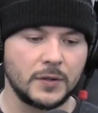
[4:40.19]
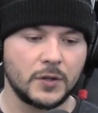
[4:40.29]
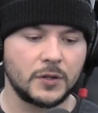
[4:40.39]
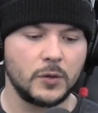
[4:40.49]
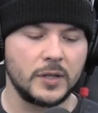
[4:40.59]

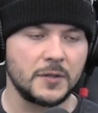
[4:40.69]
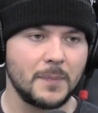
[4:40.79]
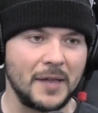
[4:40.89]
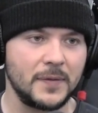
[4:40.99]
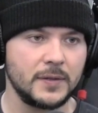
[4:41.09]
circuitous
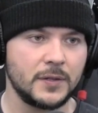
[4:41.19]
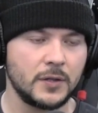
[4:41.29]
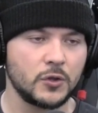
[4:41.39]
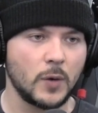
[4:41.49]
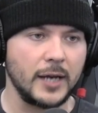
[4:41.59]
methods
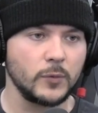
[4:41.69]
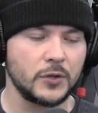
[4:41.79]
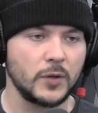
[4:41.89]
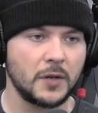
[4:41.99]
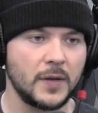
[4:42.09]
to try and
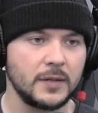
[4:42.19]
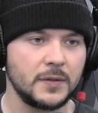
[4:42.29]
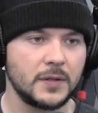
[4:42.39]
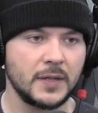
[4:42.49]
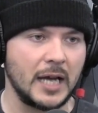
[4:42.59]
restrict
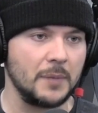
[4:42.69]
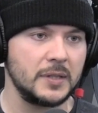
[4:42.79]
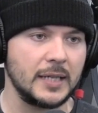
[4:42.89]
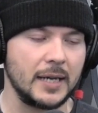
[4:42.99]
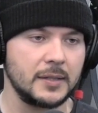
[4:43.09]
things is a
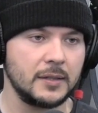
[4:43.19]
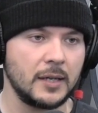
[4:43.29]
common tactic,